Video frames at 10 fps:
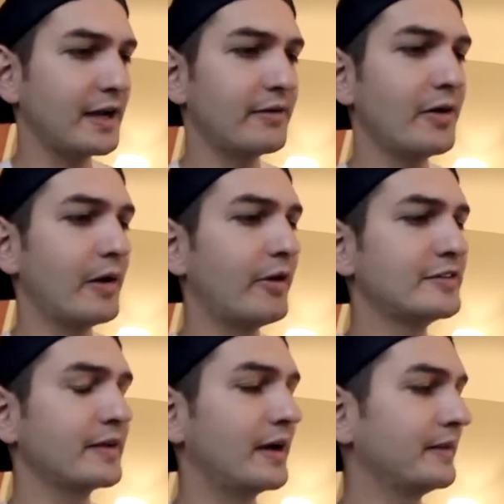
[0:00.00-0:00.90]
I don't know, I read
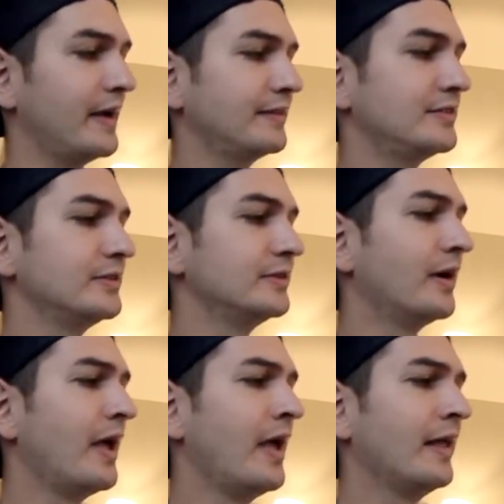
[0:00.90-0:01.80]
something online
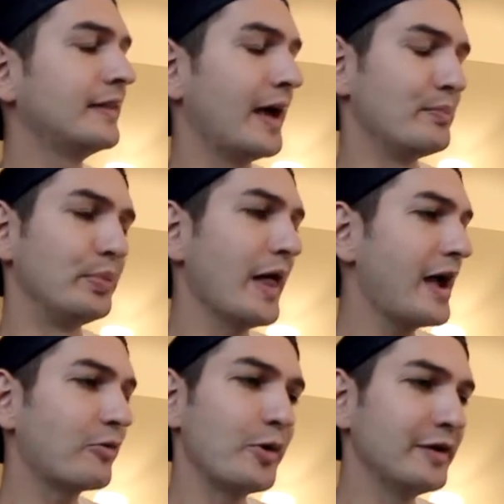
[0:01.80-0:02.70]
too that
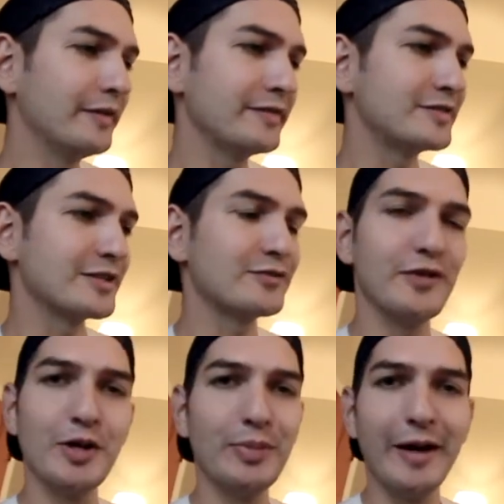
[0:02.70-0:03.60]
black wheels just
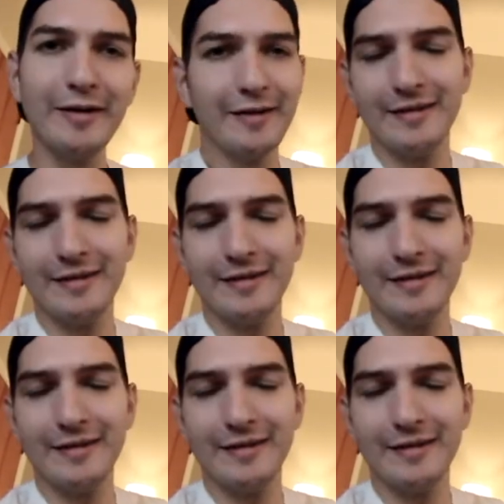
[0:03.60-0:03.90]
feel better,